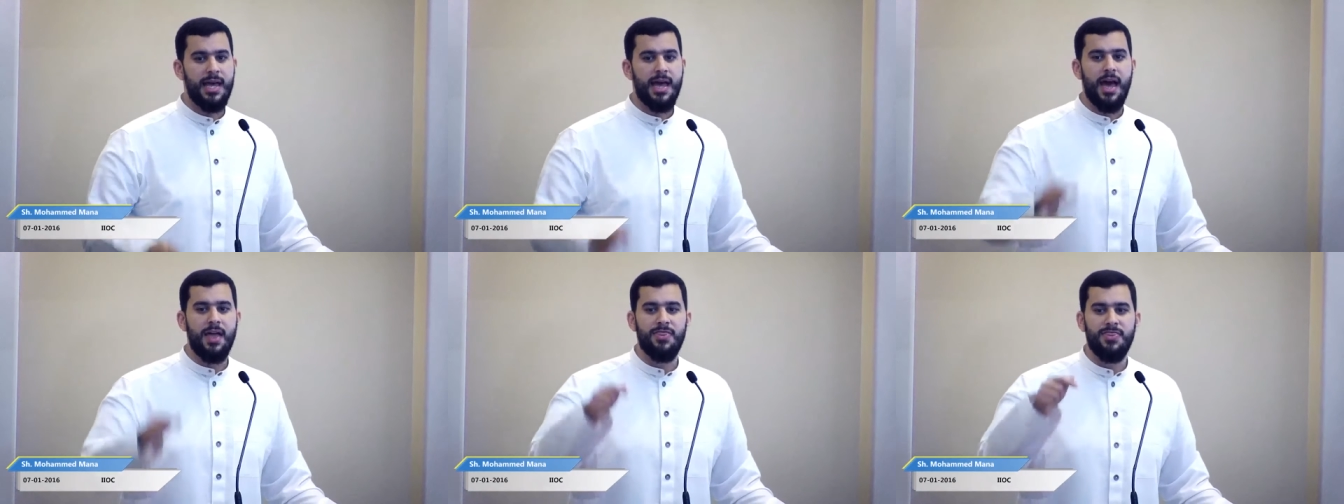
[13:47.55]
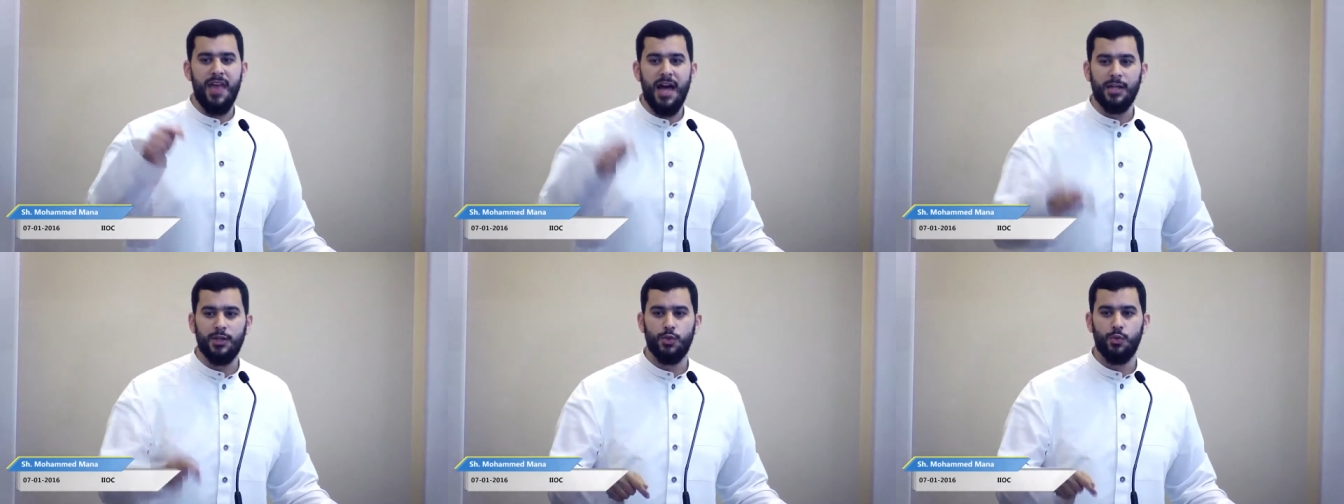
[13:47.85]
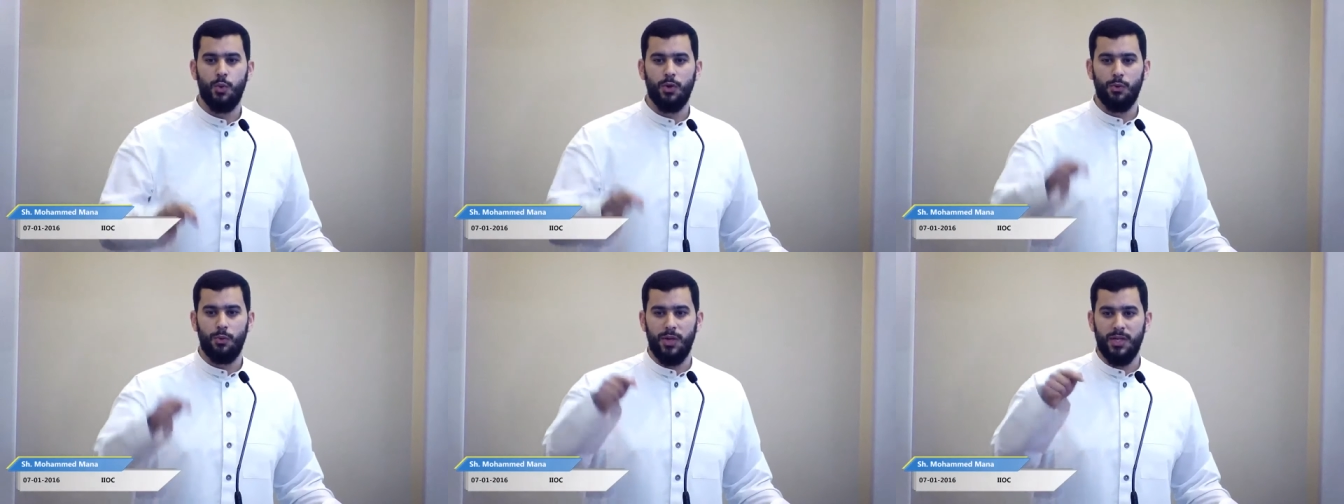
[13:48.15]
And that's
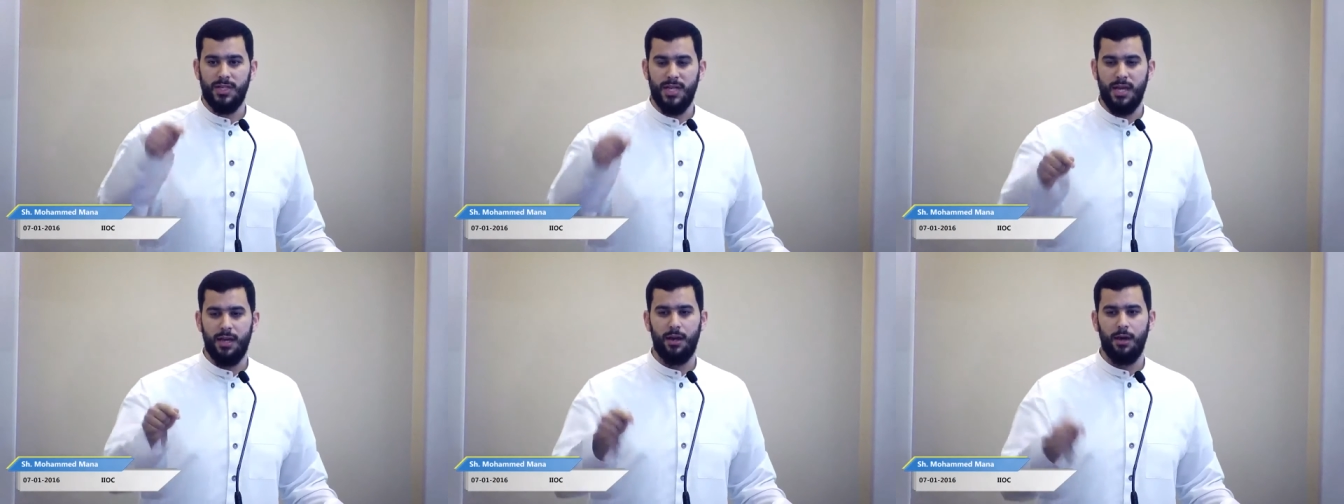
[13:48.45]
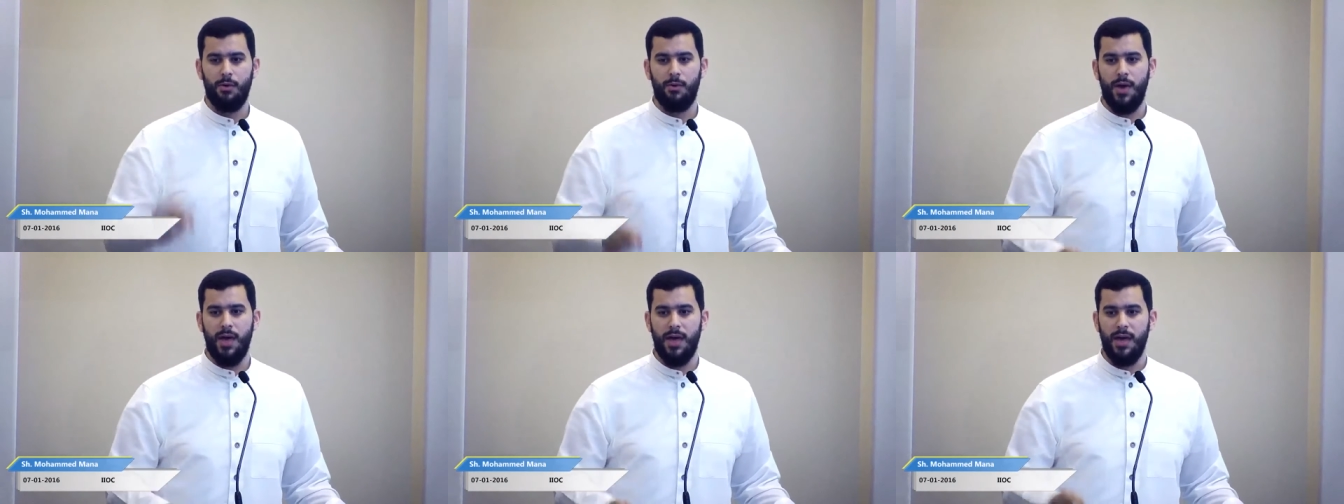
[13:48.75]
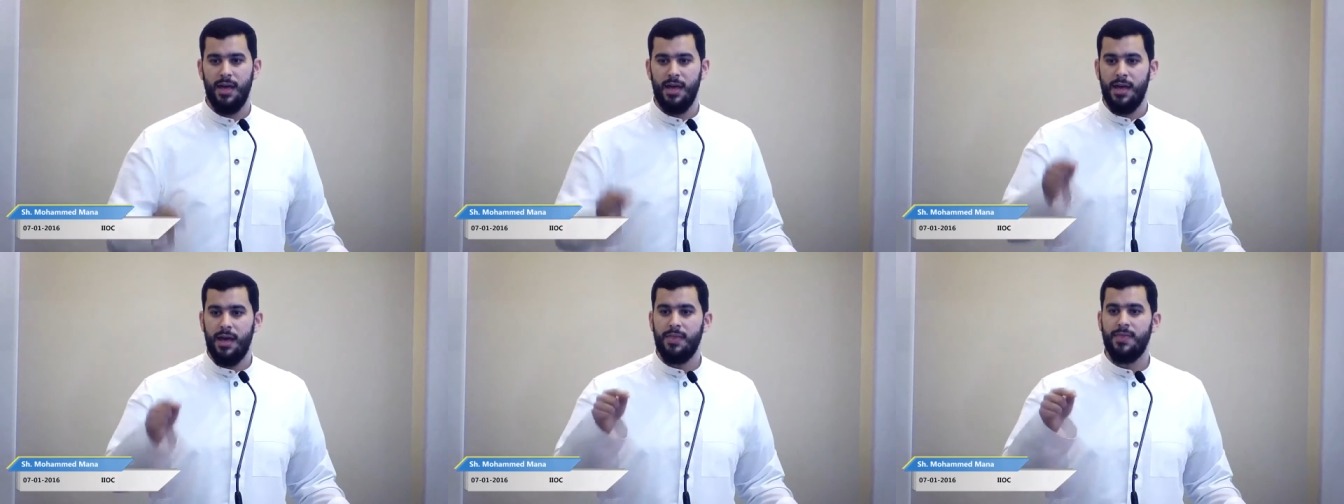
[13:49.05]
what we take away
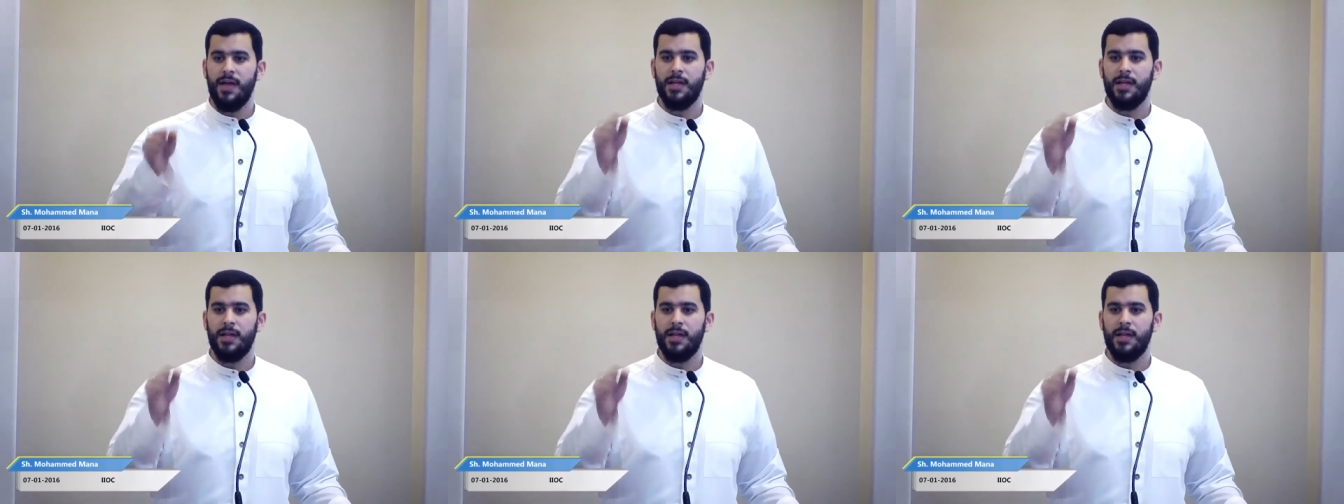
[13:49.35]
and